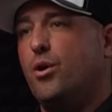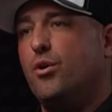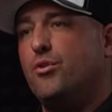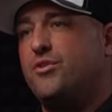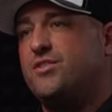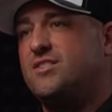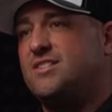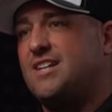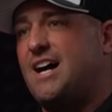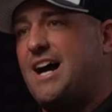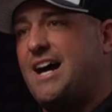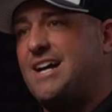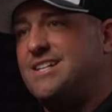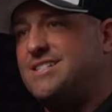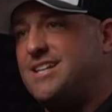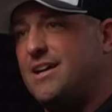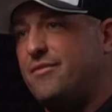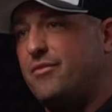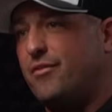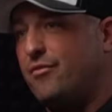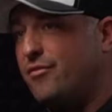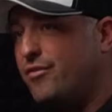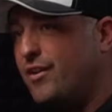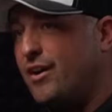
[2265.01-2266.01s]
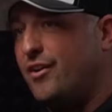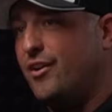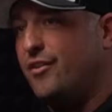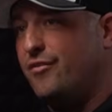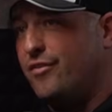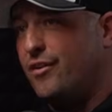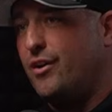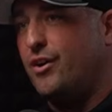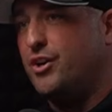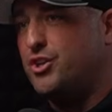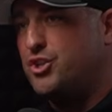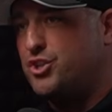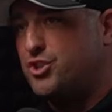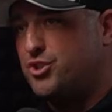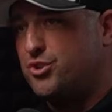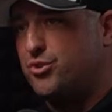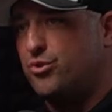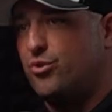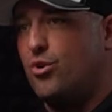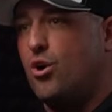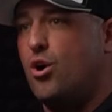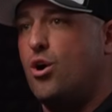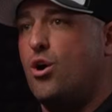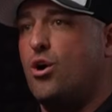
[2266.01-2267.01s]
both sides have a very very
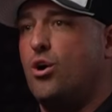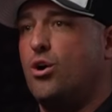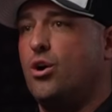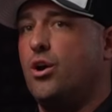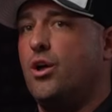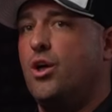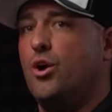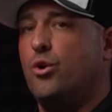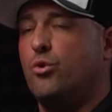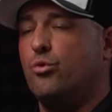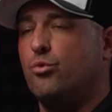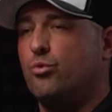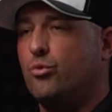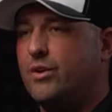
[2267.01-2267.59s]
strong